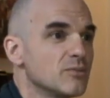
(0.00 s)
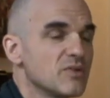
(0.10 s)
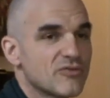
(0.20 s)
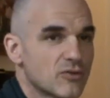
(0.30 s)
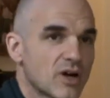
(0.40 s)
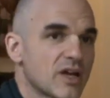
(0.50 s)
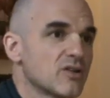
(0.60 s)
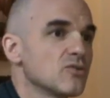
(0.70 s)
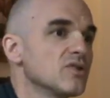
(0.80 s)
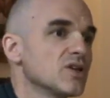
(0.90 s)
before I
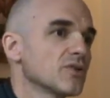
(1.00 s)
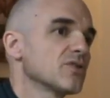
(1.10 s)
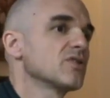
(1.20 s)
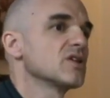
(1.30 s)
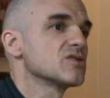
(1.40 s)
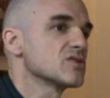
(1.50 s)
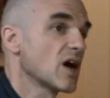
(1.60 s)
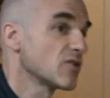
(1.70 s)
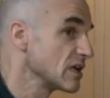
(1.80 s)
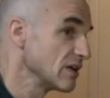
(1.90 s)
can do the other things
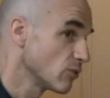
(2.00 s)
I really